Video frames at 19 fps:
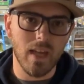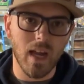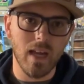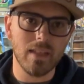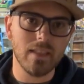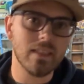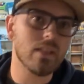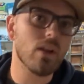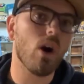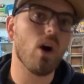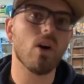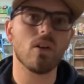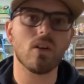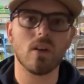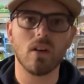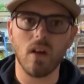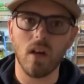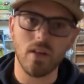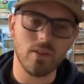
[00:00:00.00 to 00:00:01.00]
$90,
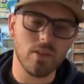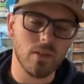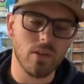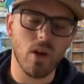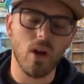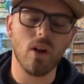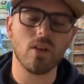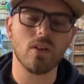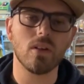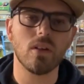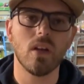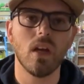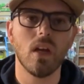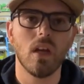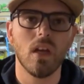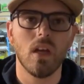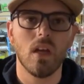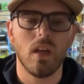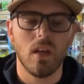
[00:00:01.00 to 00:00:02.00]
$100
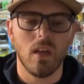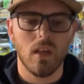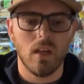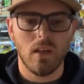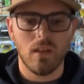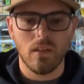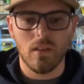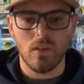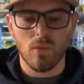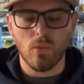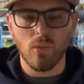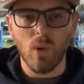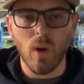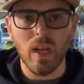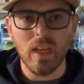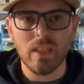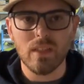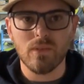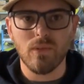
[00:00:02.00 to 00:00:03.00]

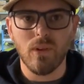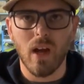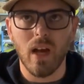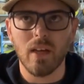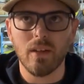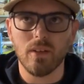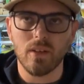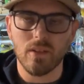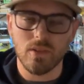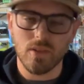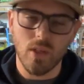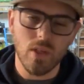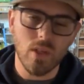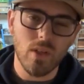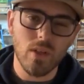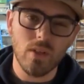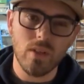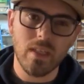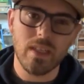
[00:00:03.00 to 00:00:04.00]
rangefinder. So you
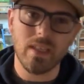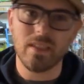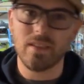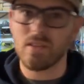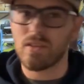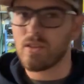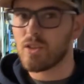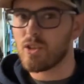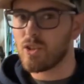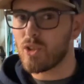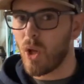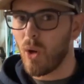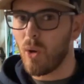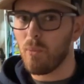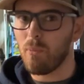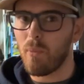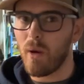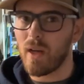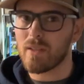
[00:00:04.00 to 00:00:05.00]
only get
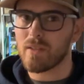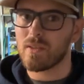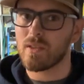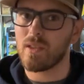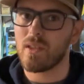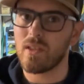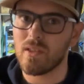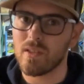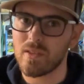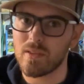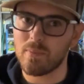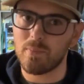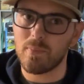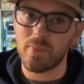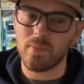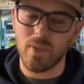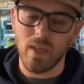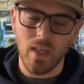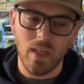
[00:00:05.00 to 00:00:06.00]
so much
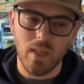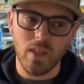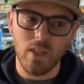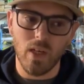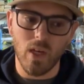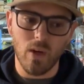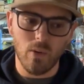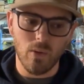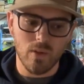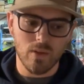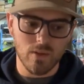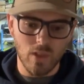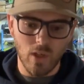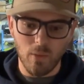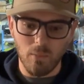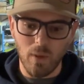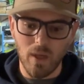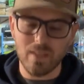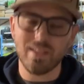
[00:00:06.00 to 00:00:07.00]

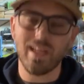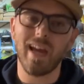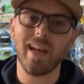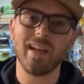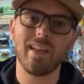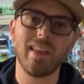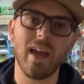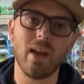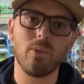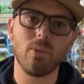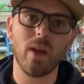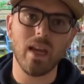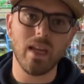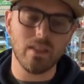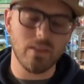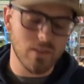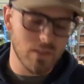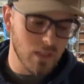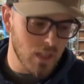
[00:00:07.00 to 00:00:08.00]
out of that
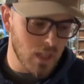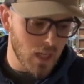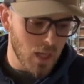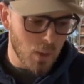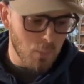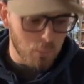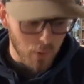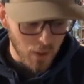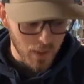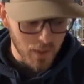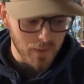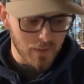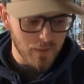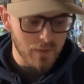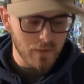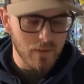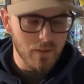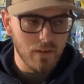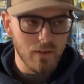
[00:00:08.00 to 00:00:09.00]
range.
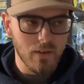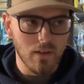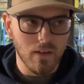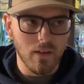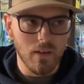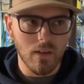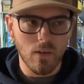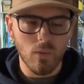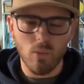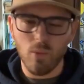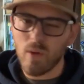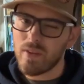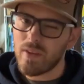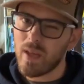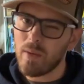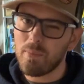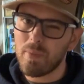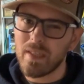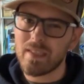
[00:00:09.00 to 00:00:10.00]
But with
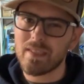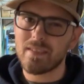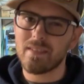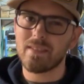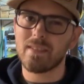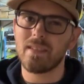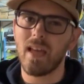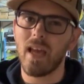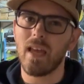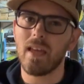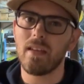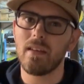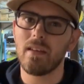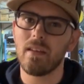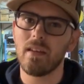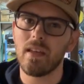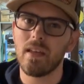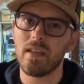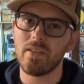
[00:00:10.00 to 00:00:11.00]
that being
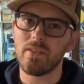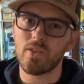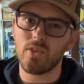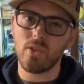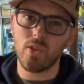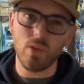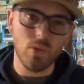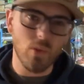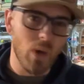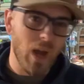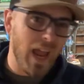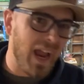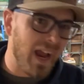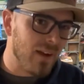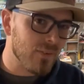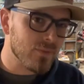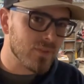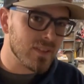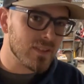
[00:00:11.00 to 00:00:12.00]
said, do you
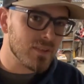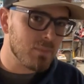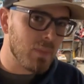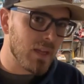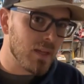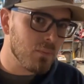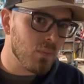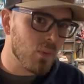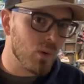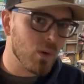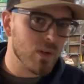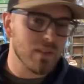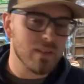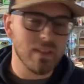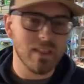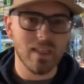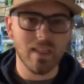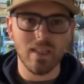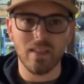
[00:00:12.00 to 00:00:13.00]
have to spend more
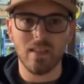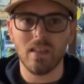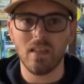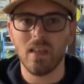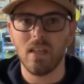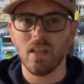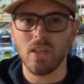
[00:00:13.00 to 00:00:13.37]
to get,